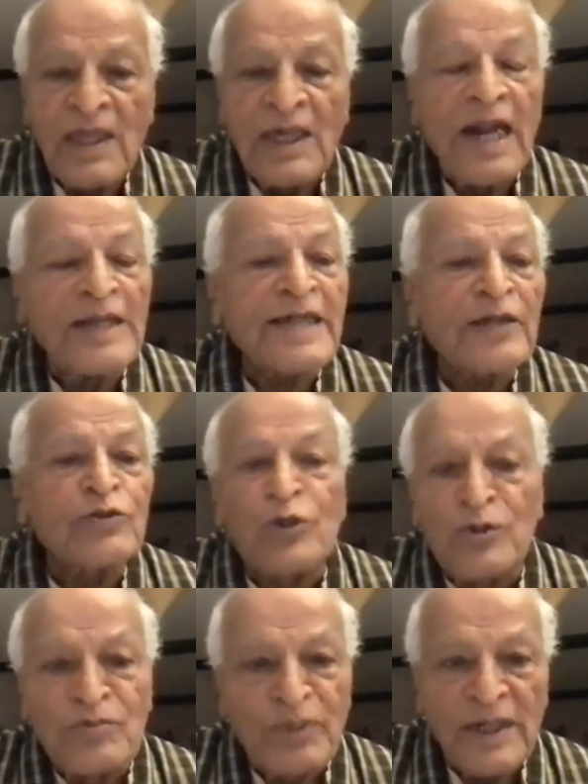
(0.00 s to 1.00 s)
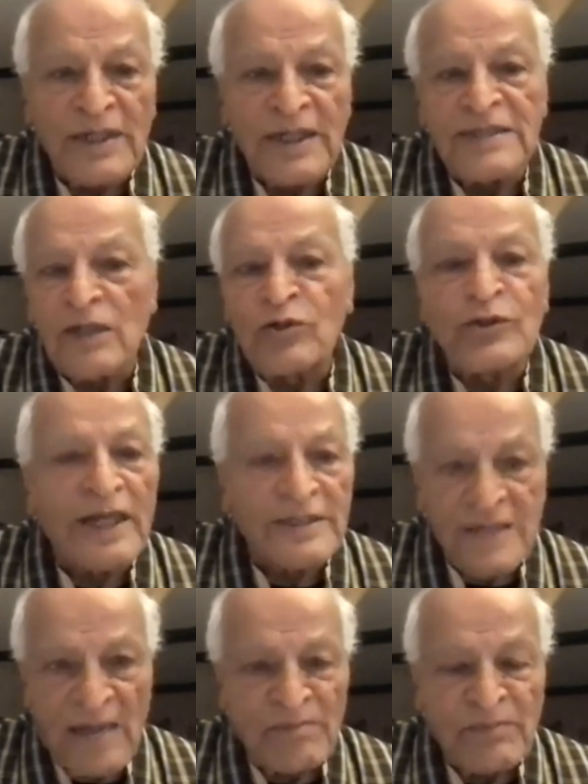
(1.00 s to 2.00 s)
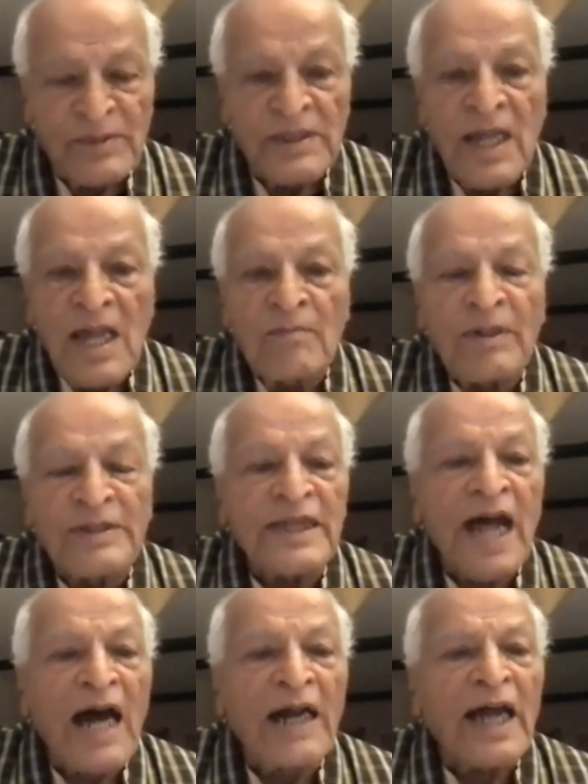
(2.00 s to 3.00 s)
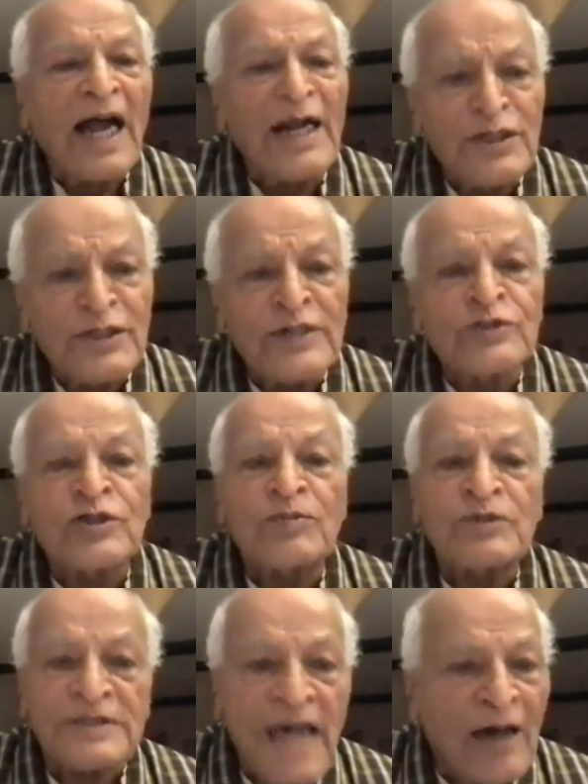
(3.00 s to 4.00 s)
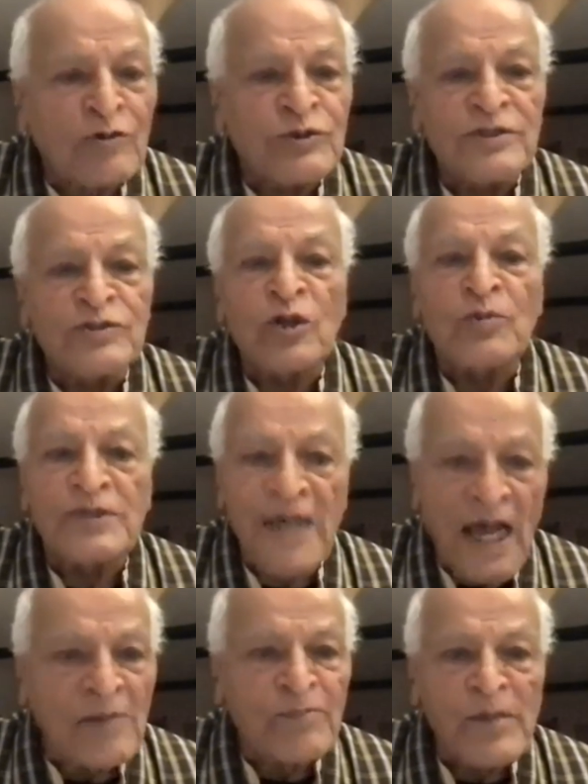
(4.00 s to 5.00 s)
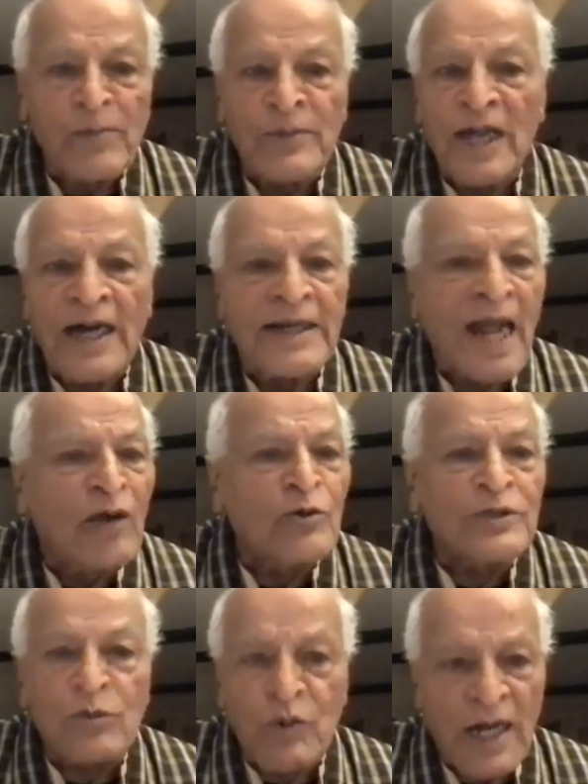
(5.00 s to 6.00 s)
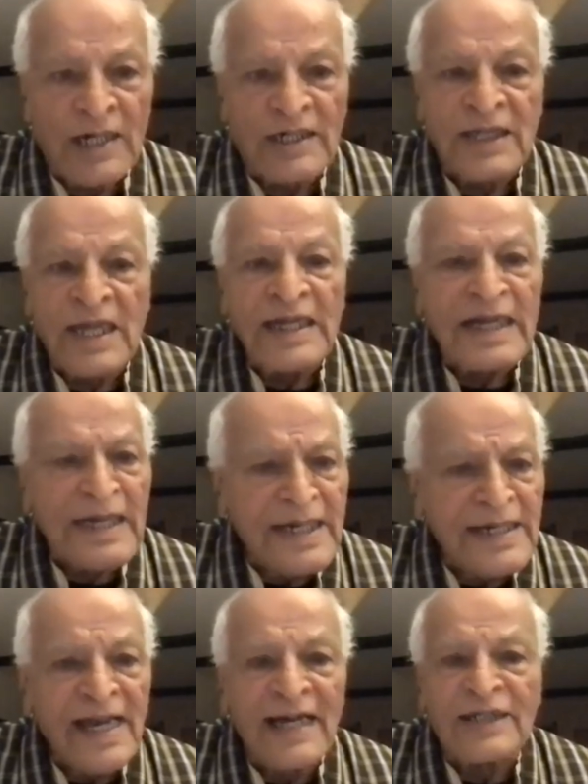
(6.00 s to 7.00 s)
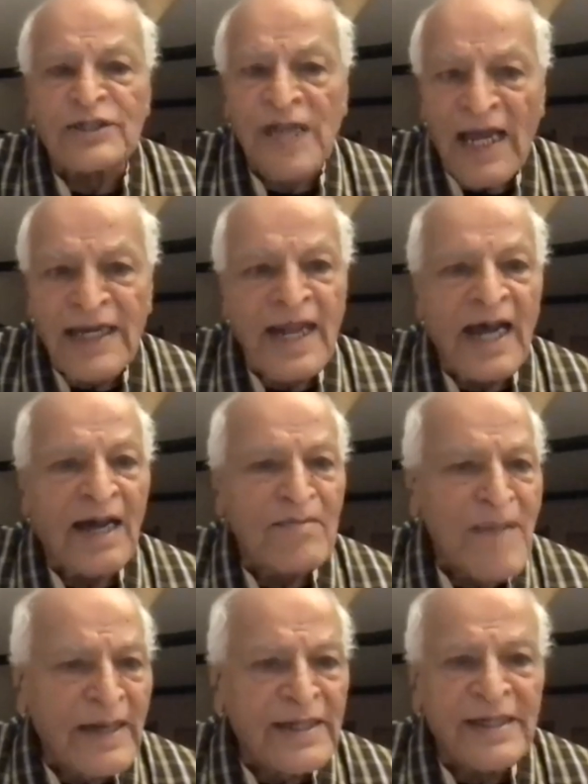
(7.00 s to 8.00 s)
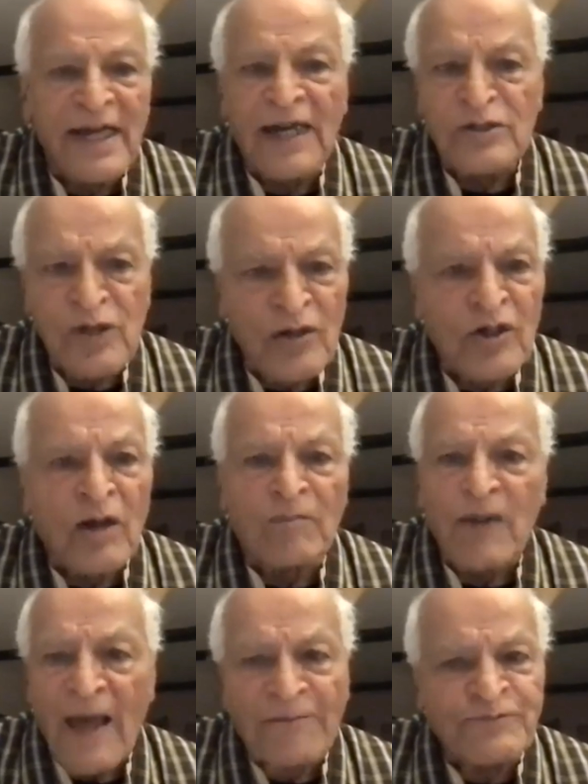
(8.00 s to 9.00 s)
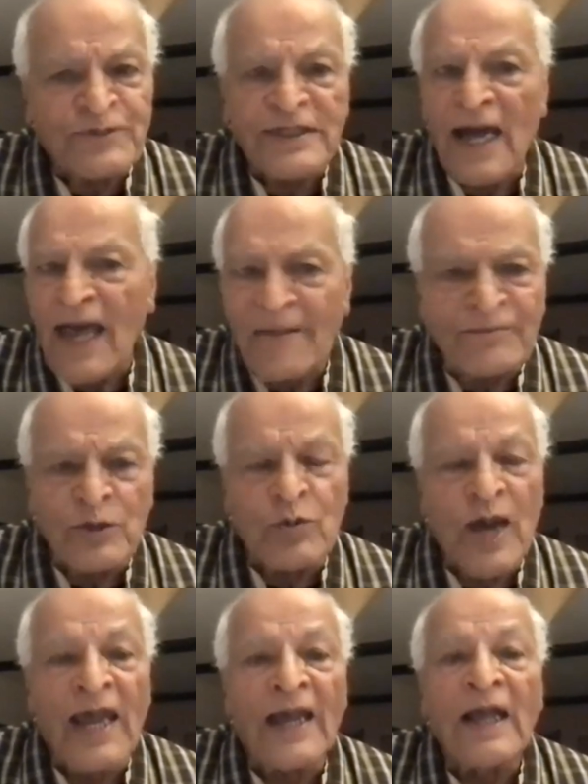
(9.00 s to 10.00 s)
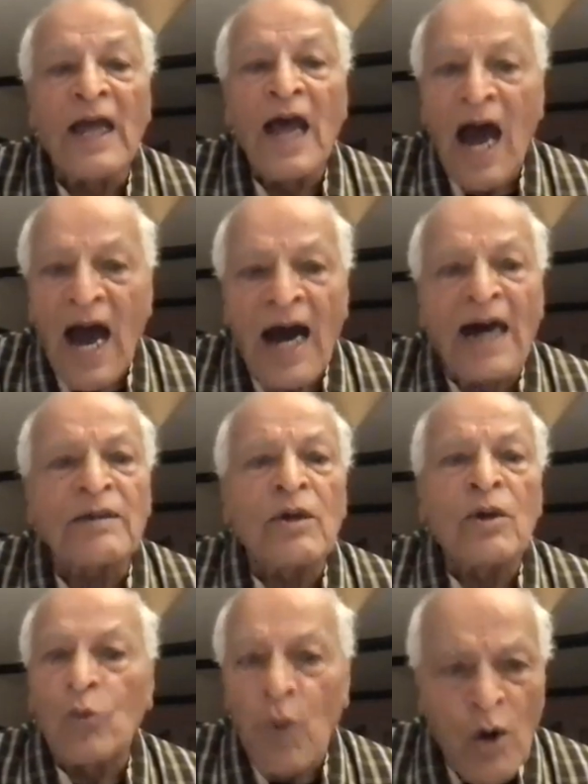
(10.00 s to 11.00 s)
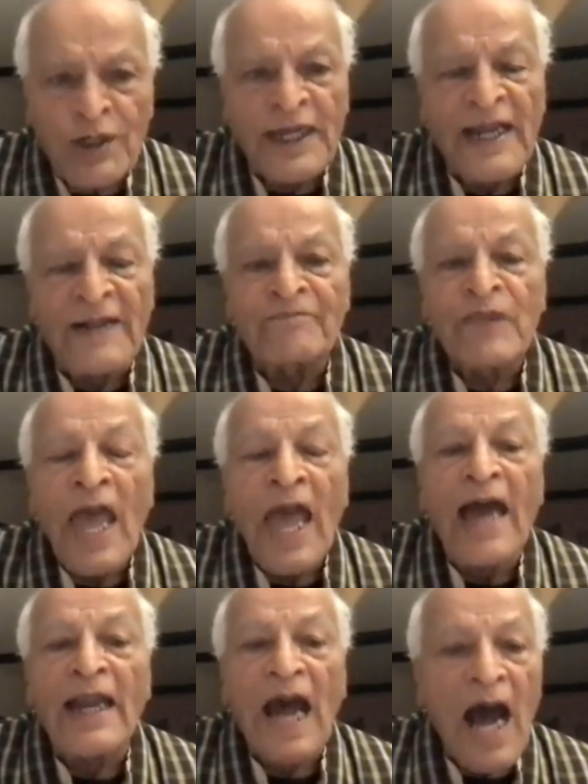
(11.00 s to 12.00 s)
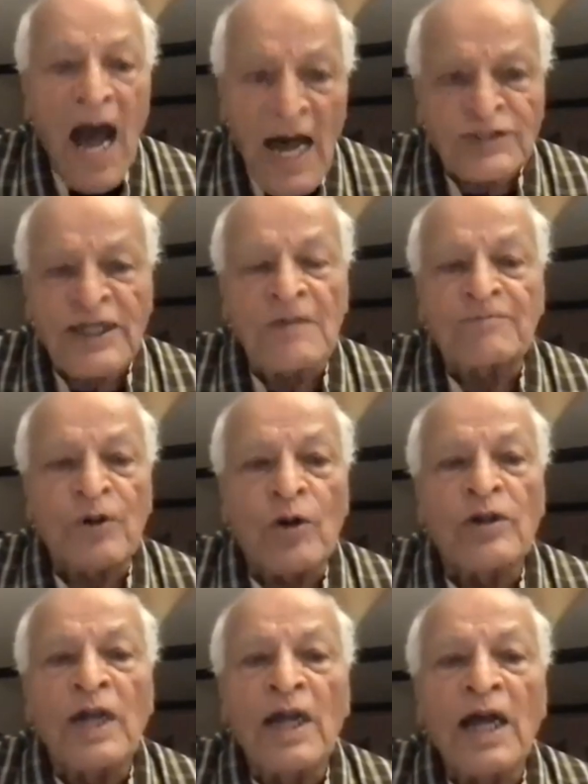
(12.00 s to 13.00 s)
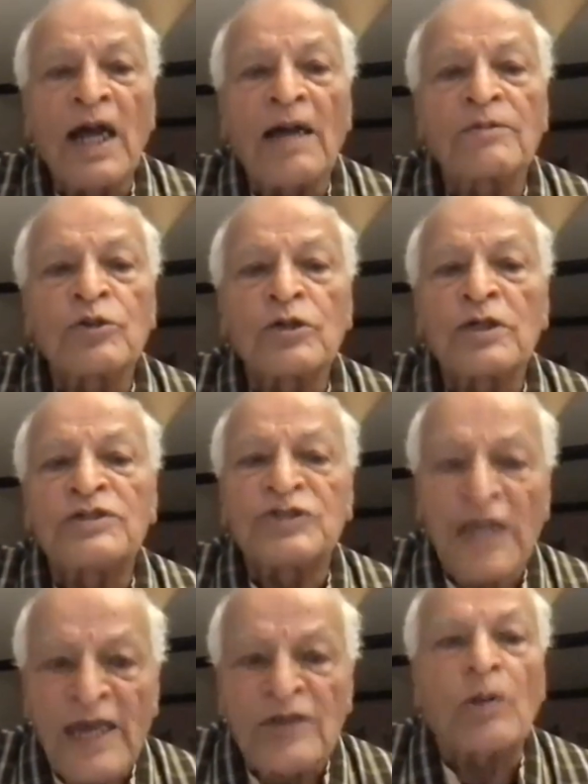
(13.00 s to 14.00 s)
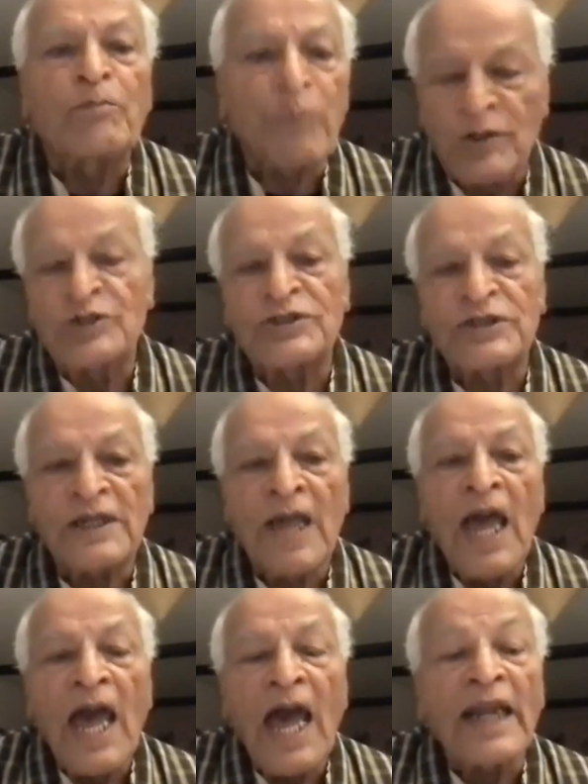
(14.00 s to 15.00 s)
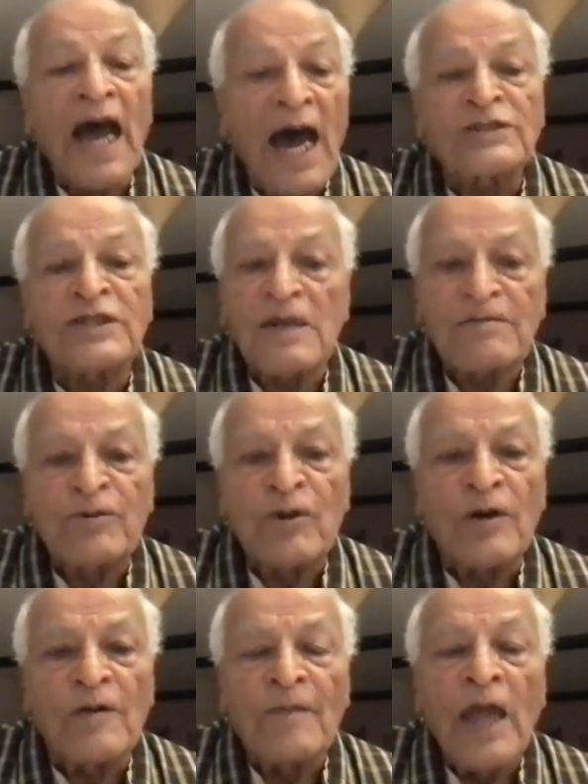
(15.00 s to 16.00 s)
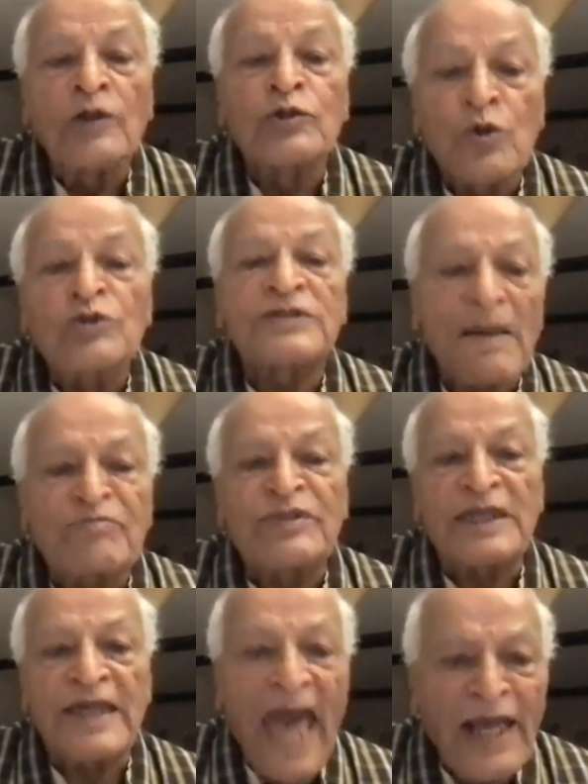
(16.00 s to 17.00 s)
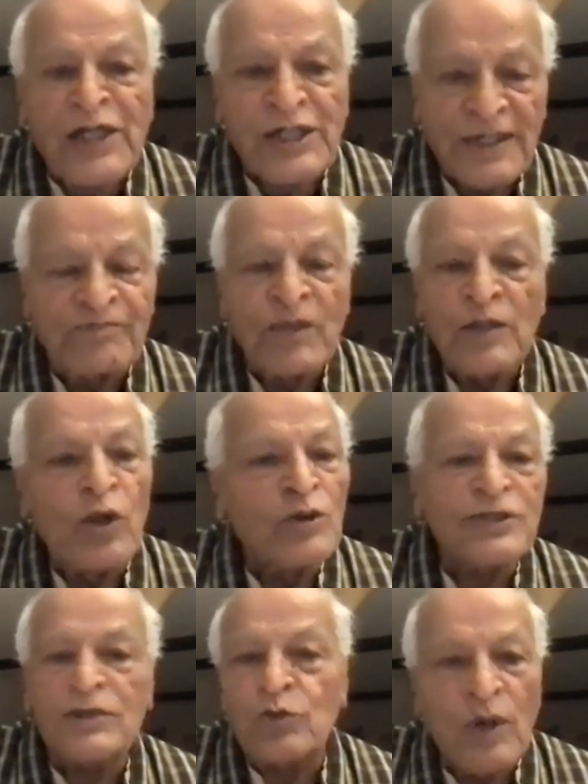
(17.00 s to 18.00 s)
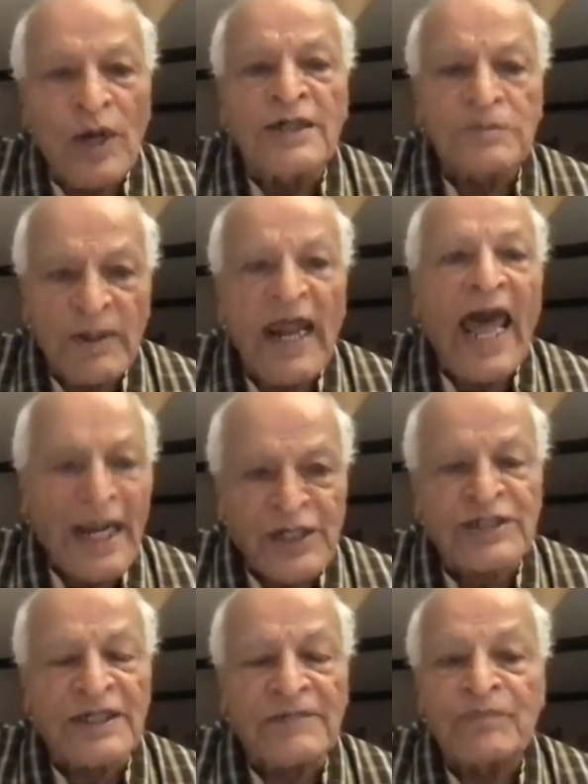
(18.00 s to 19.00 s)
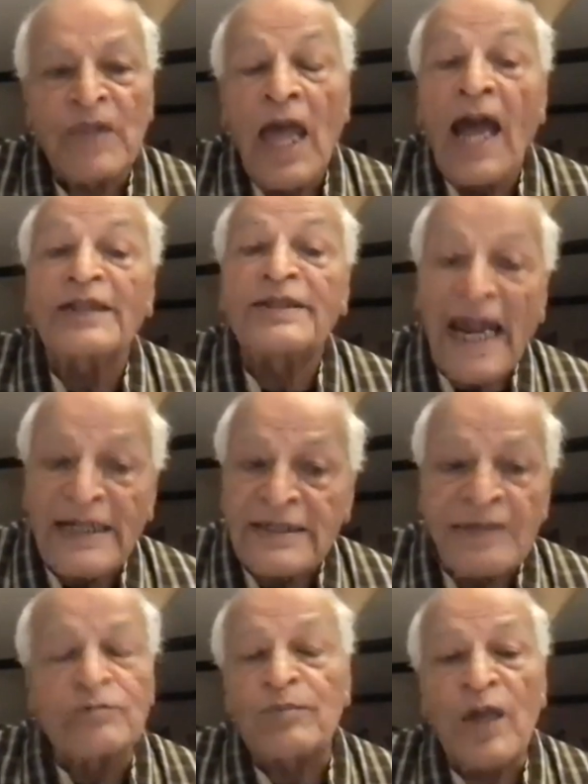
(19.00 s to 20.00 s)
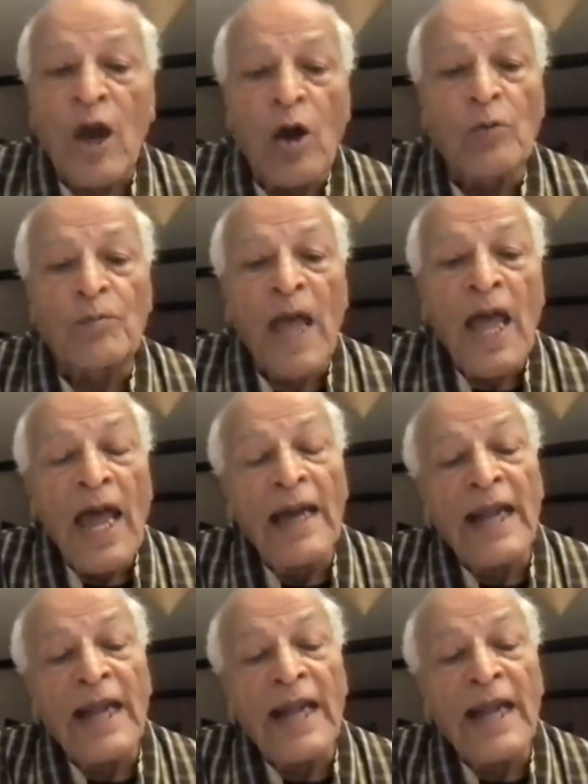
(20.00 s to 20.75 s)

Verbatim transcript: Greta Thunberg is a good example. But there are hundreds of thousands of young people around the world, India, China, America, ah. Europe, Africa, everywhere are walking and asking for a uh, change of policy and asking for do something, action, not just words, but action. And that gives me hope. And